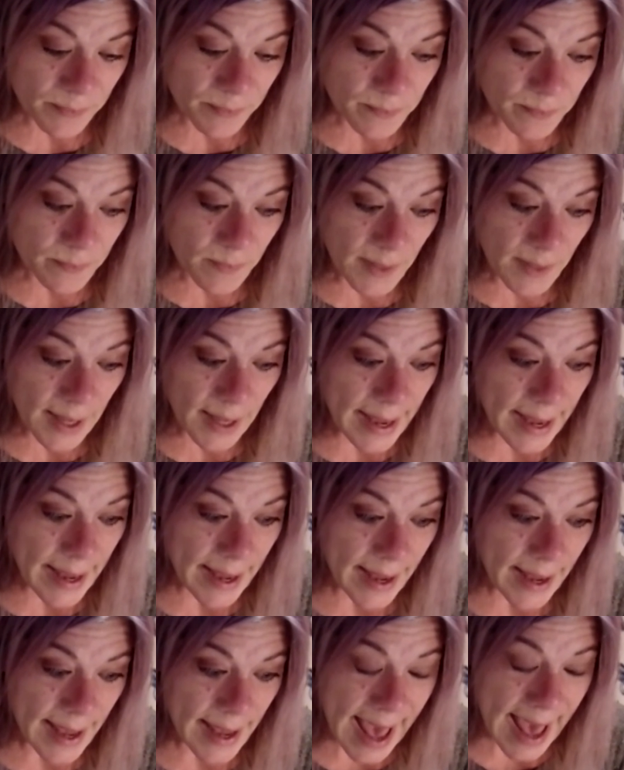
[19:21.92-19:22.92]

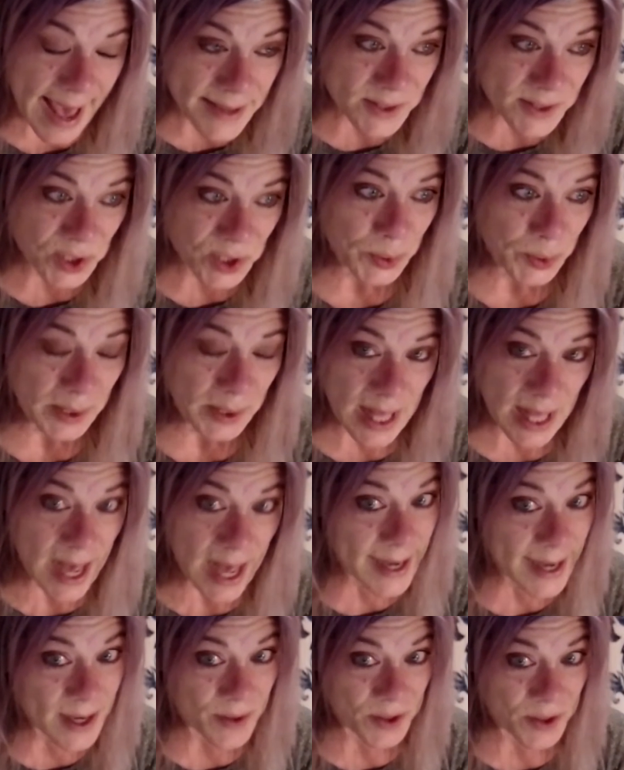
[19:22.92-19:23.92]
had to
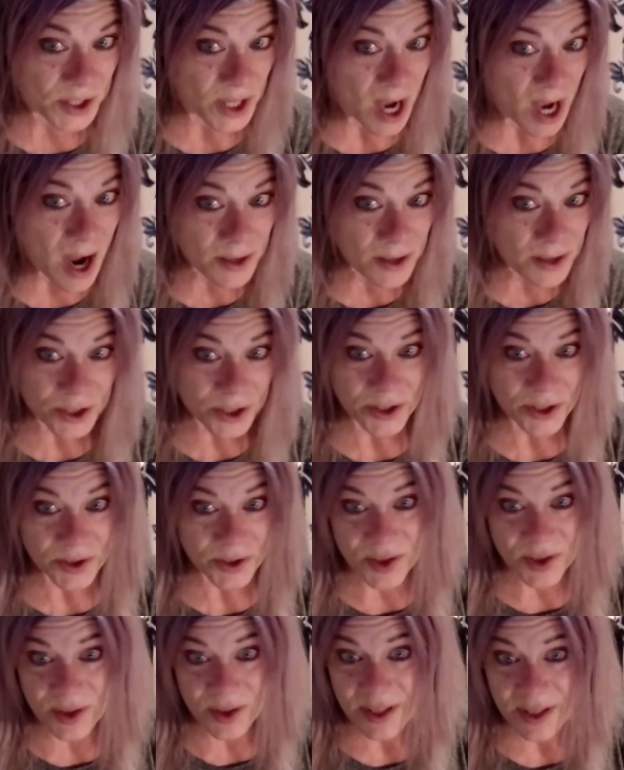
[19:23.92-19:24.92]
rely on the
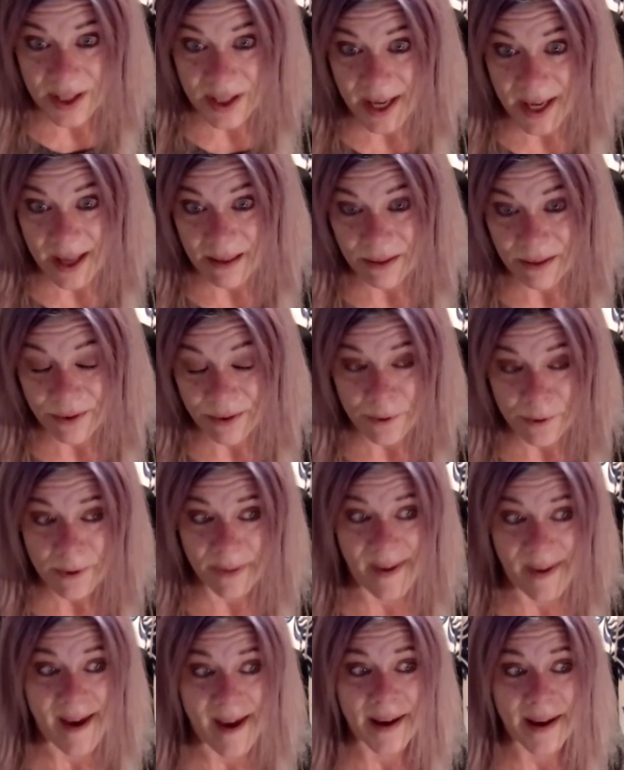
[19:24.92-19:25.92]
doctors to get through
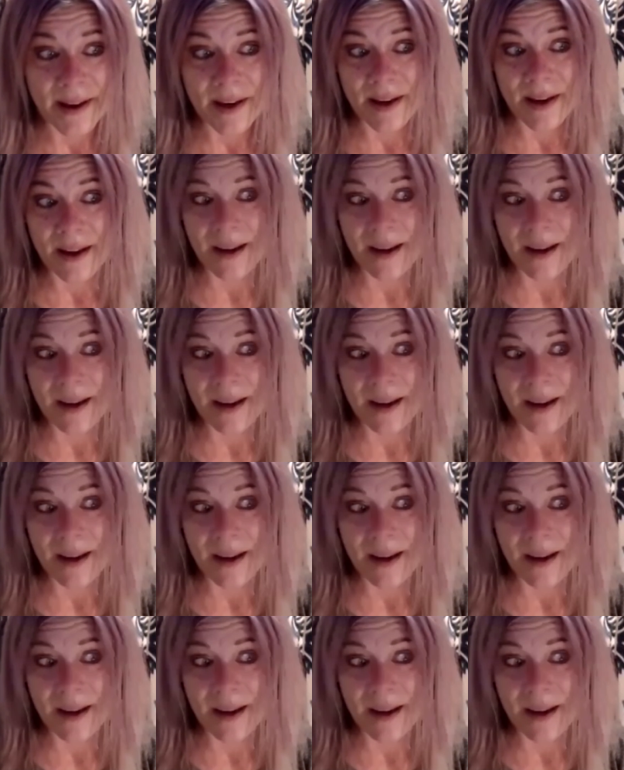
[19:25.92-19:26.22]
that,